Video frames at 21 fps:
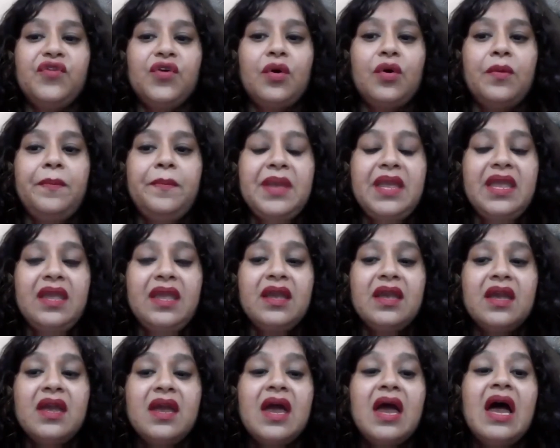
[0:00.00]
your being
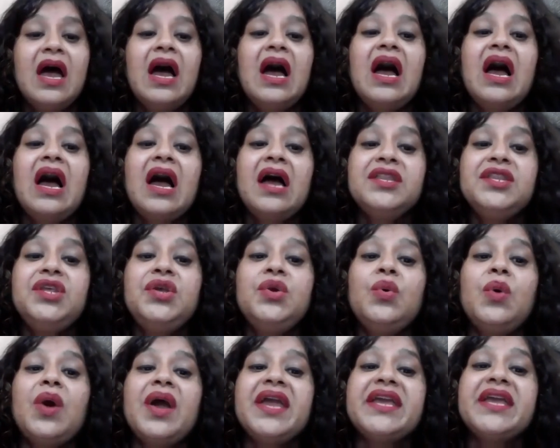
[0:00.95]
and
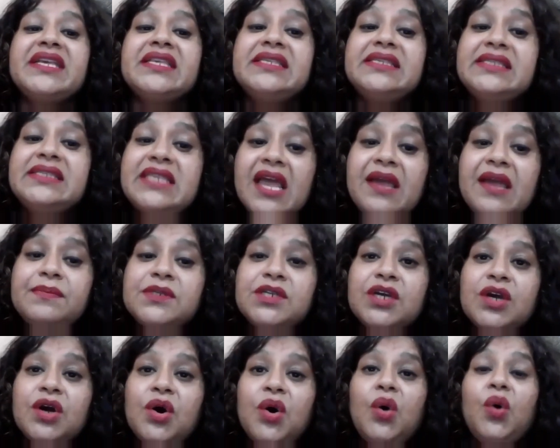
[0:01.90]
you accept
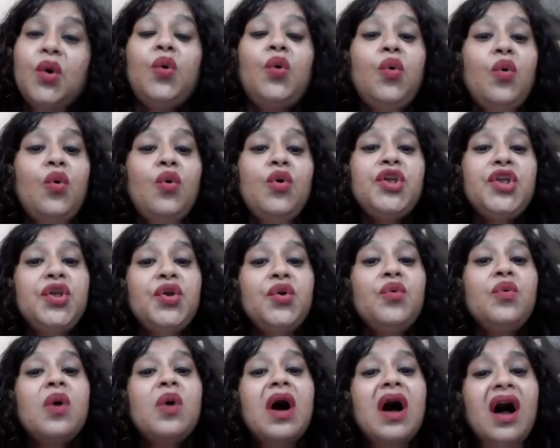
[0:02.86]
who
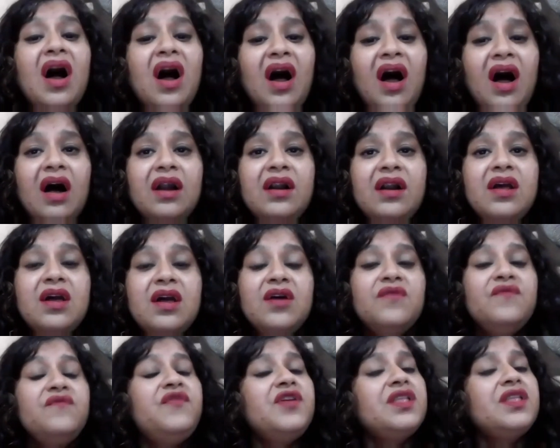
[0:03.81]
you are
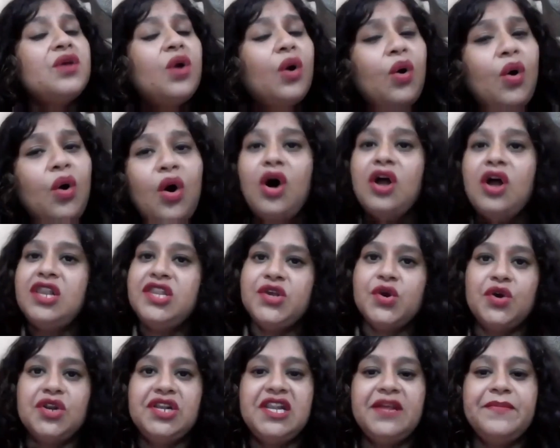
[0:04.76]
with all
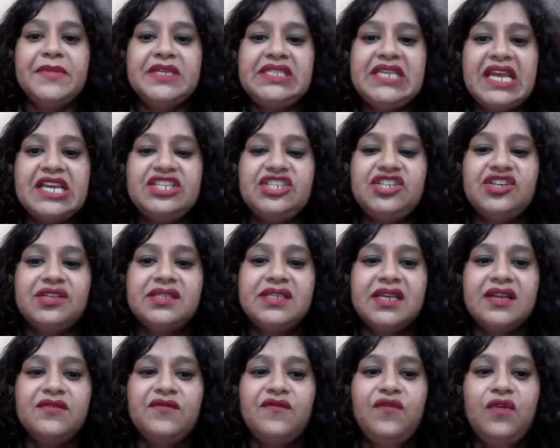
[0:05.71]
your limitations
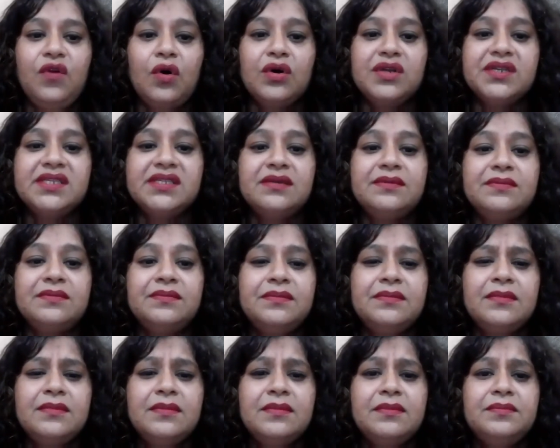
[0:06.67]
and flaws.
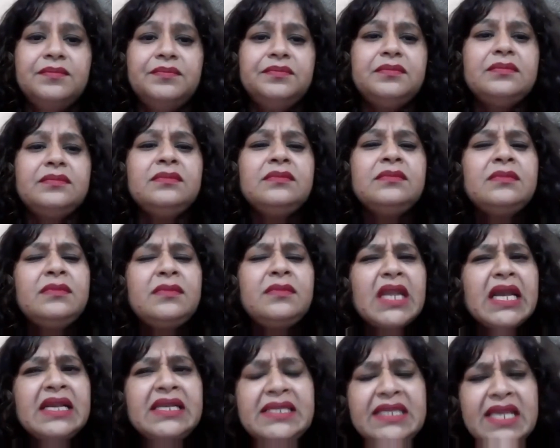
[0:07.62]

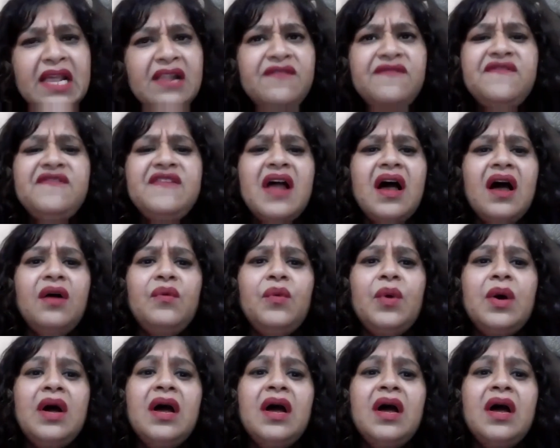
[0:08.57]
Self love,